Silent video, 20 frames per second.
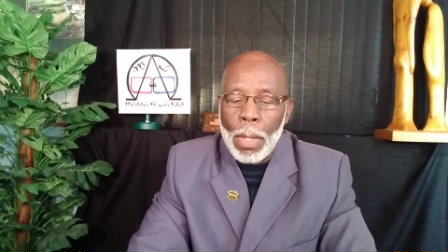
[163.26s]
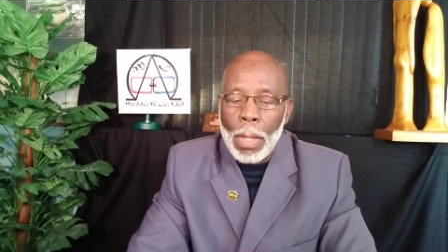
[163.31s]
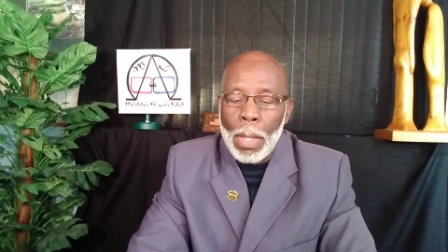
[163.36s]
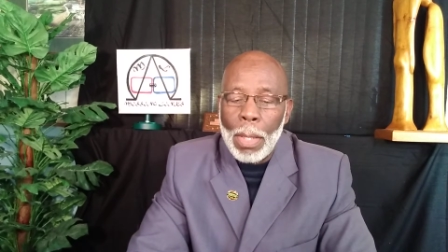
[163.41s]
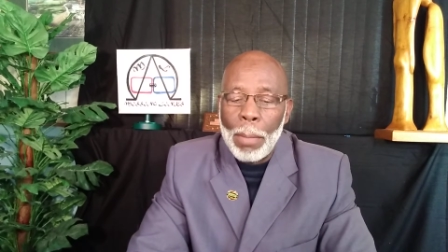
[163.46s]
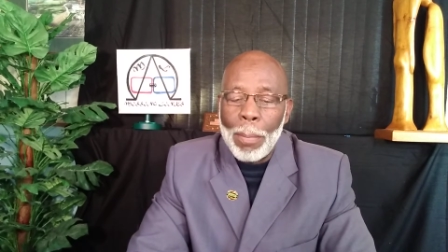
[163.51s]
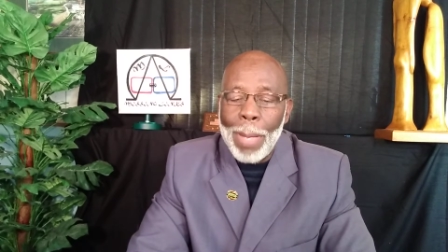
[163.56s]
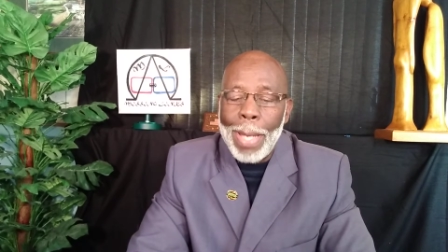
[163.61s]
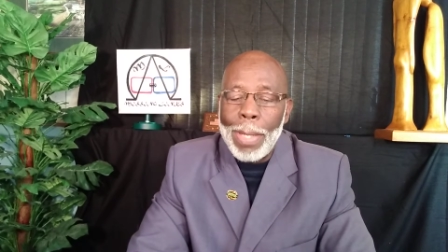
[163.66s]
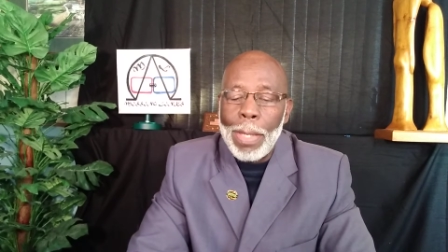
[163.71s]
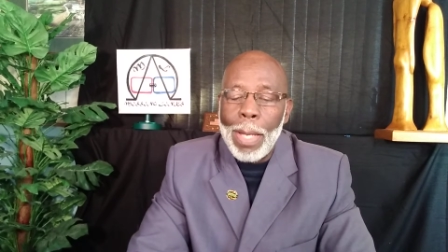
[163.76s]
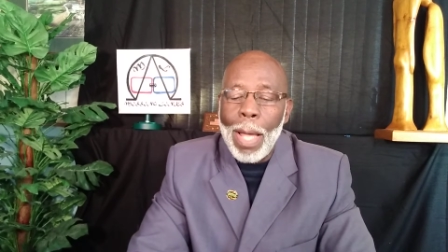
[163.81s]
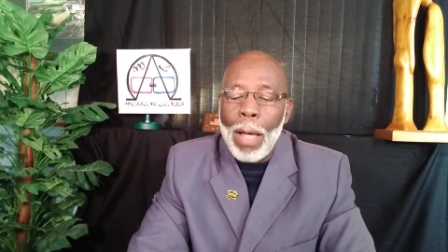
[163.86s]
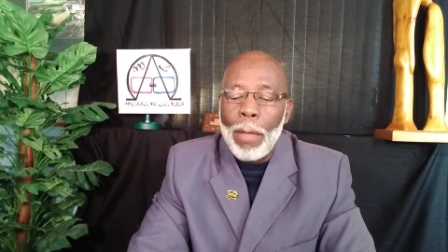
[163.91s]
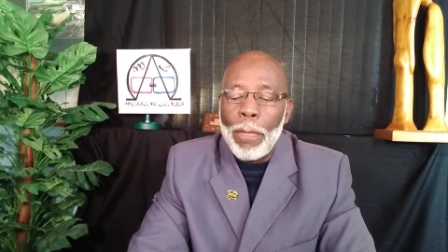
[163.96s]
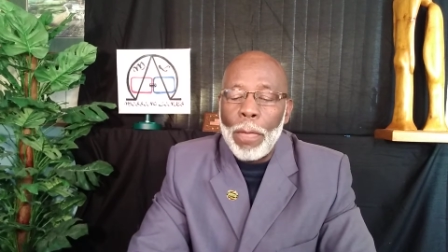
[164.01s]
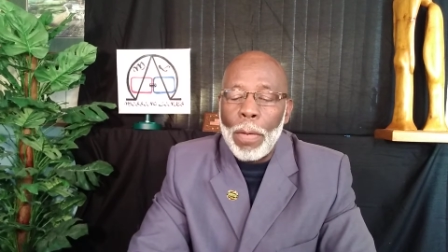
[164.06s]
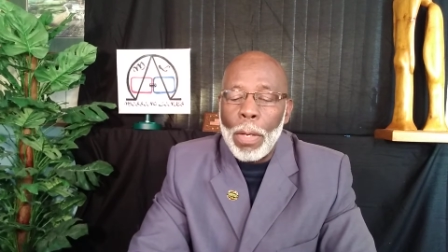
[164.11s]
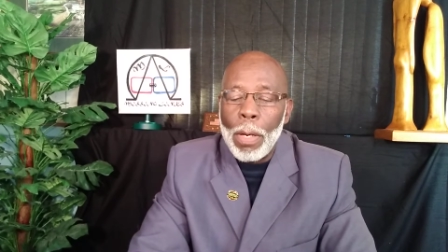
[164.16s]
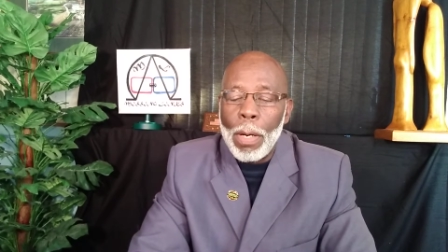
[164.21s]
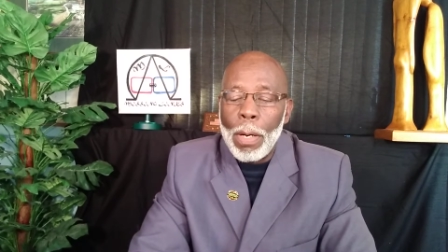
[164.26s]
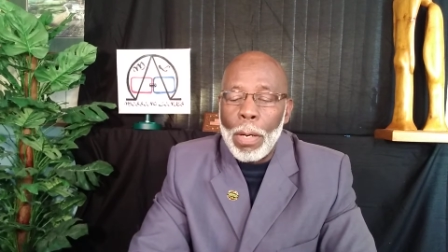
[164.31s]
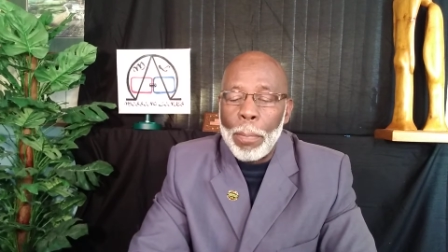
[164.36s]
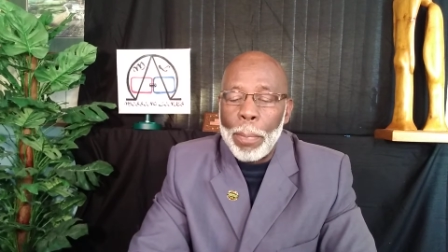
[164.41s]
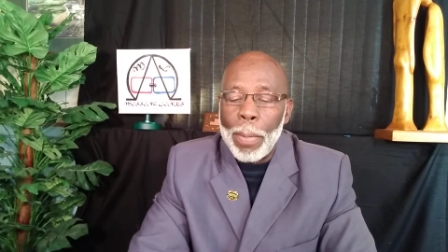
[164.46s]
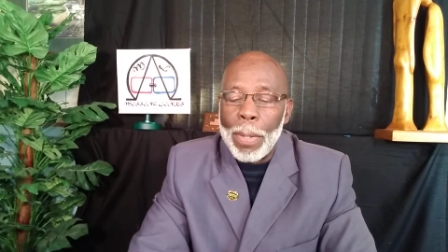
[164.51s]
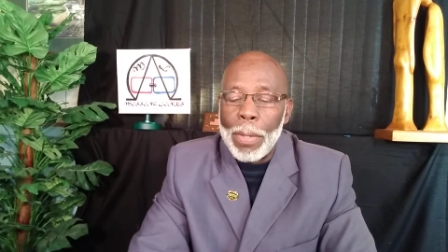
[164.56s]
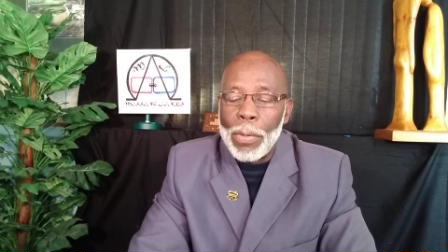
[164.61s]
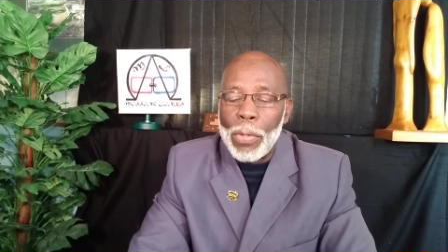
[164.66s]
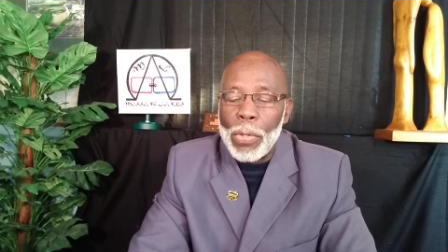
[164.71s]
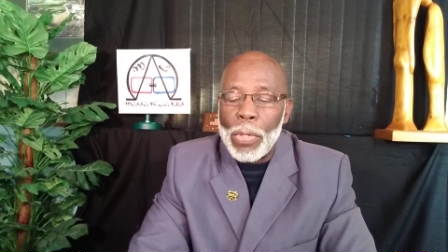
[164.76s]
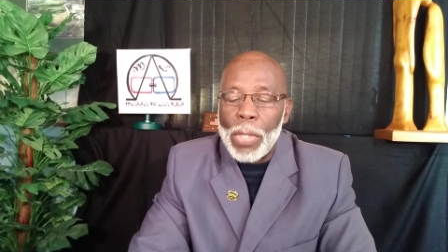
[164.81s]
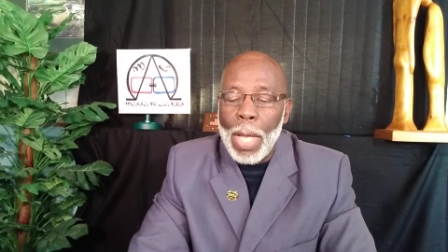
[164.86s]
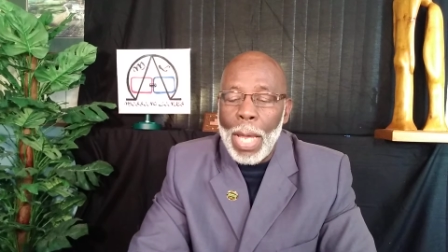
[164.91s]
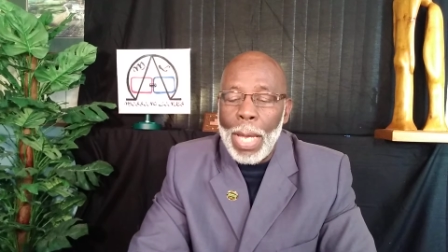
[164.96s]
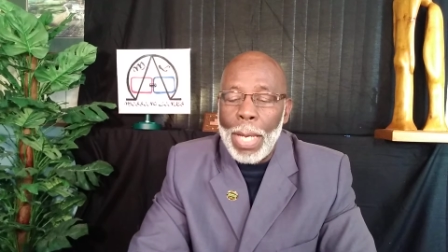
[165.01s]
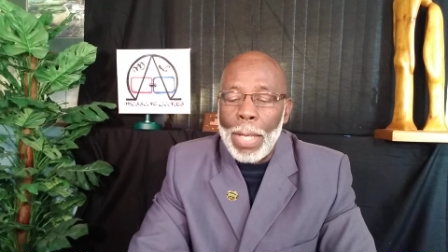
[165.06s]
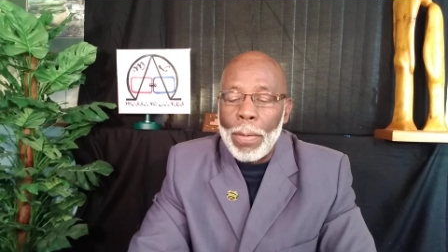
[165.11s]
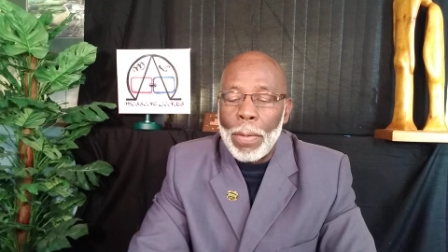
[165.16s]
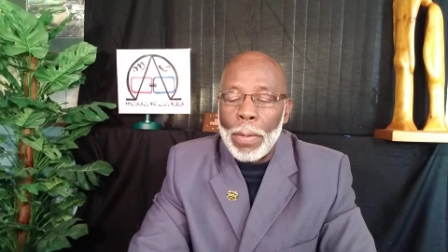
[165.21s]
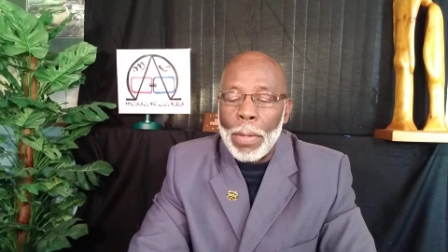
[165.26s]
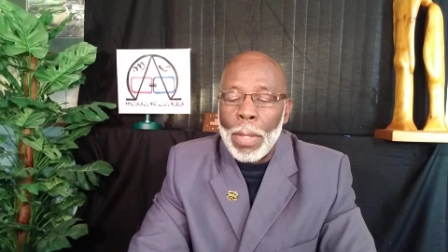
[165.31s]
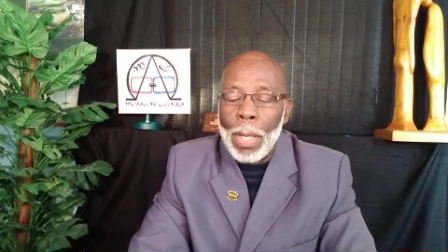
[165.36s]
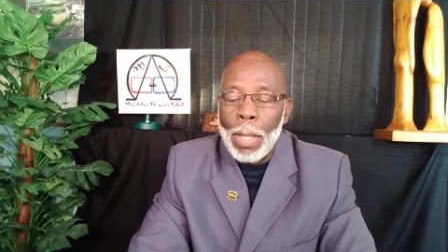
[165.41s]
In my novel Urban Saint,